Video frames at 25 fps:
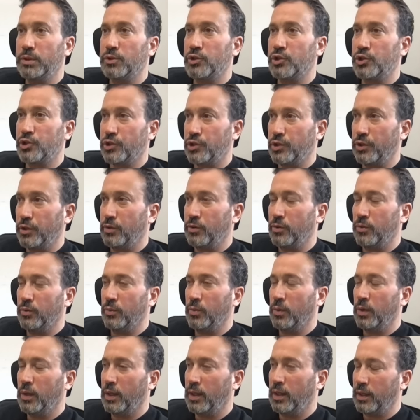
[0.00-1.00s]
will
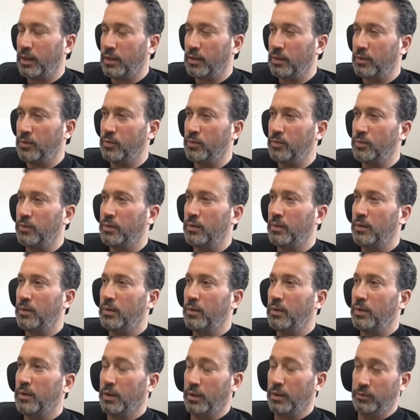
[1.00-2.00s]
show how,
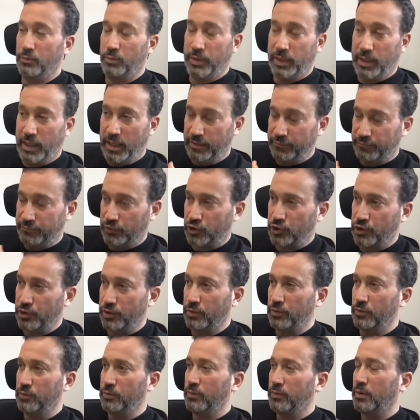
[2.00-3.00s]
and we have
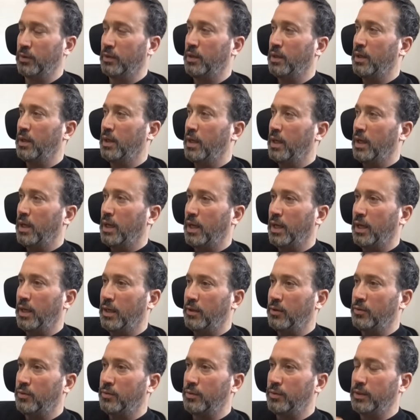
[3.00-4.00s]
shown,
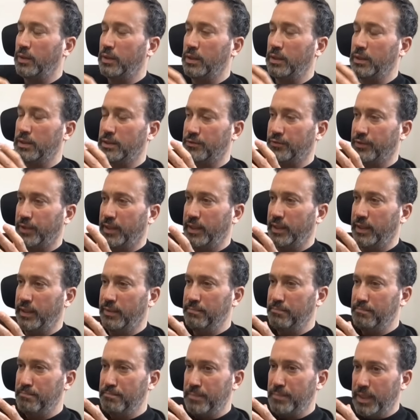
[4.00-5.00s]
how
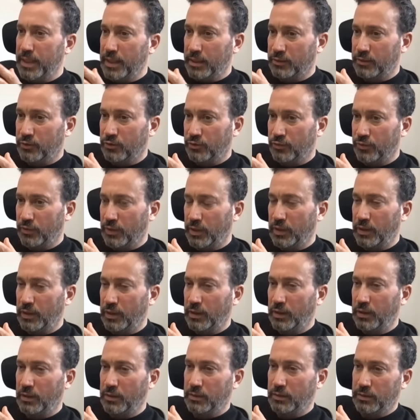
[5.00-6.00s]
Israeli
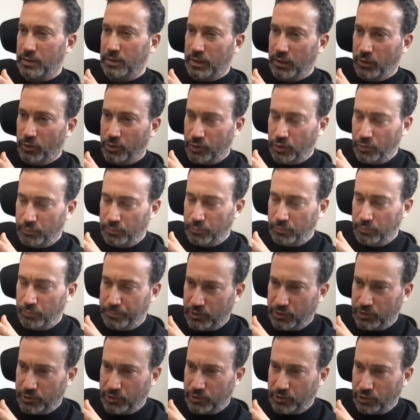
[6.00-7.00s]
military, the
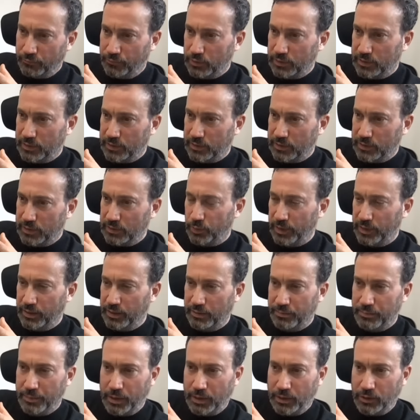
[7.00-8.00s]
occupation forces,
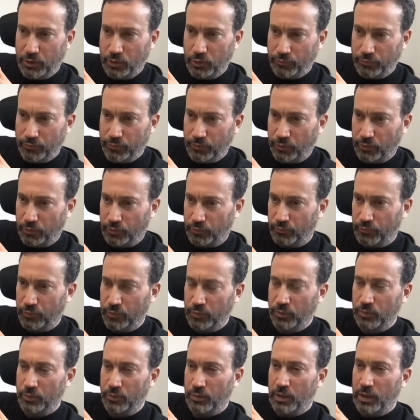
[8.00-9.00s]
when they maneuver
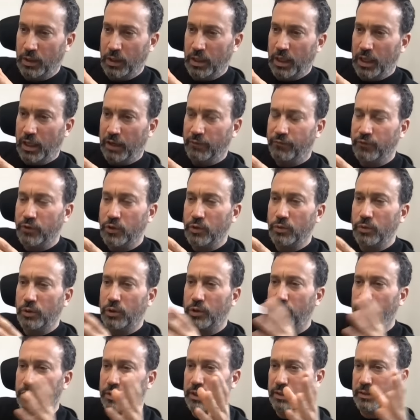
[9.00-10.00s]
through. If you
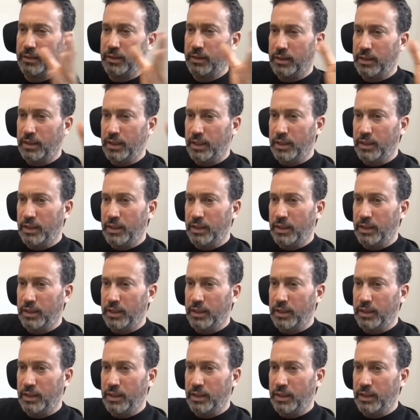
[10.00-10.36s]
look at